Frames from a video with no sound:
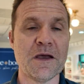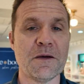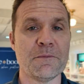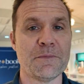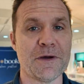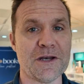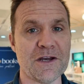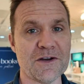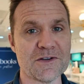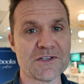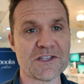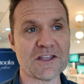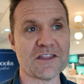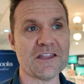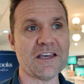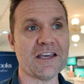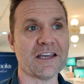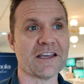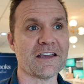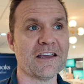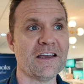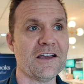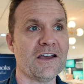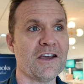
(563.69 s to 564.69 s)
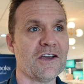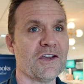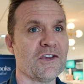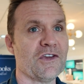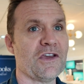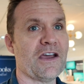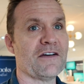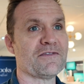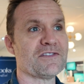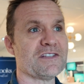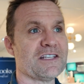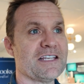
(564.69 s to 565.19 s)
But here's the thing.
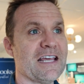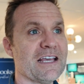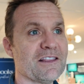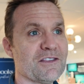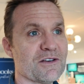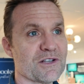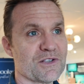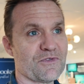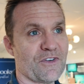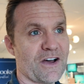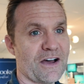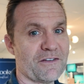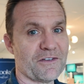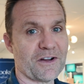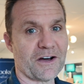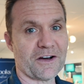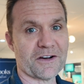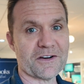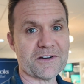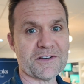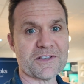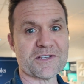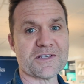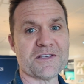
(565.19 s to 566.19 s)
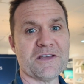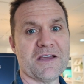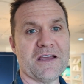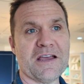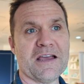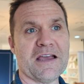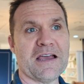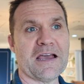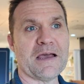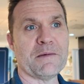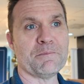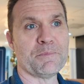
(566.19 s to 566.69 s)
You have to take those $5
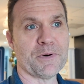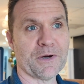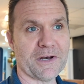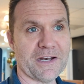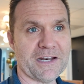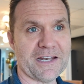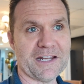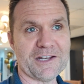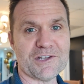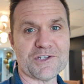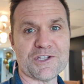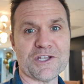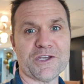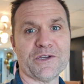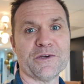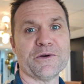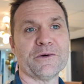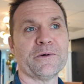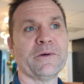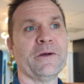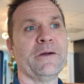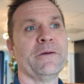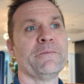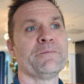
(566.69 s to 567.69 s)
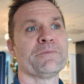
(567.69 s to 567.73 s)
and put it into